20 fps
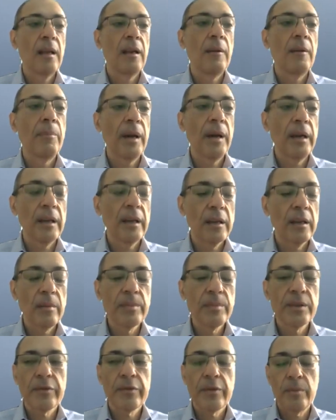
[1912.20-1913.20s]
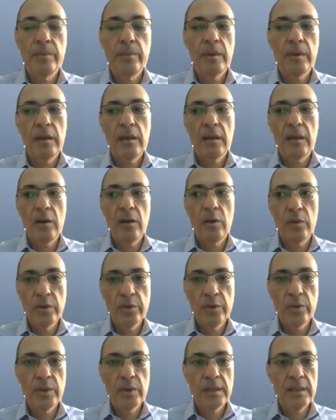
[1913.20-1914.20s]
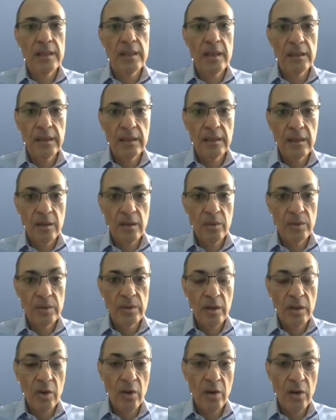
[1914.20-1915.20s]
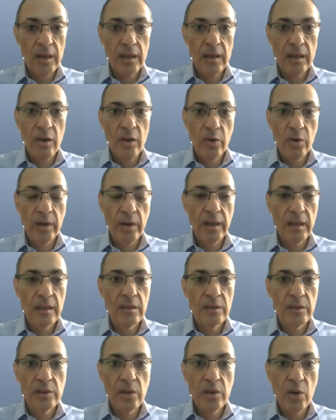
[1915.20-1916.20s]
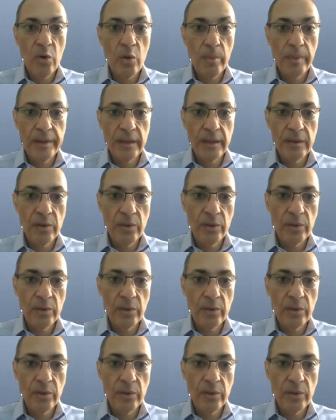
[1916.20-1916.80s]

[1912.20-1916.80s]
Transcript: but it comes from also studying the nose a lot and looking at so many